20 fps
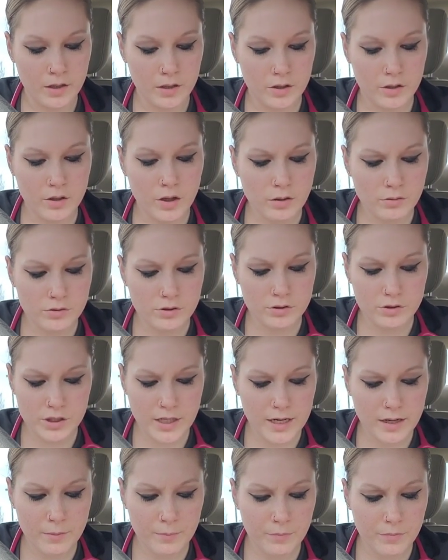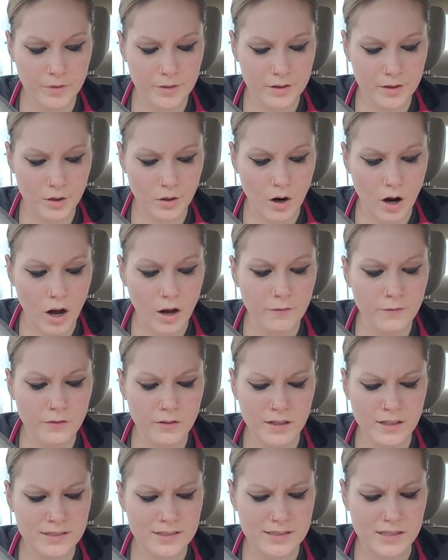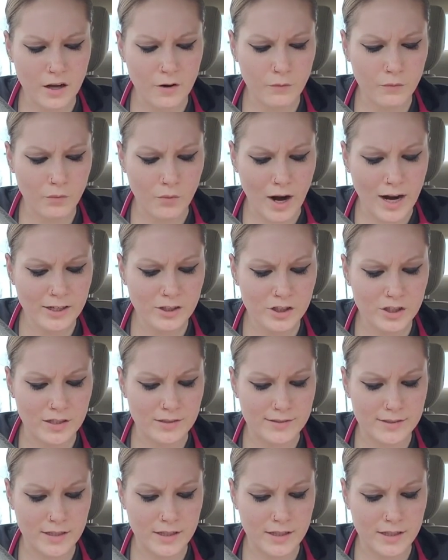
You know, Jacob, you're awfully self righteous,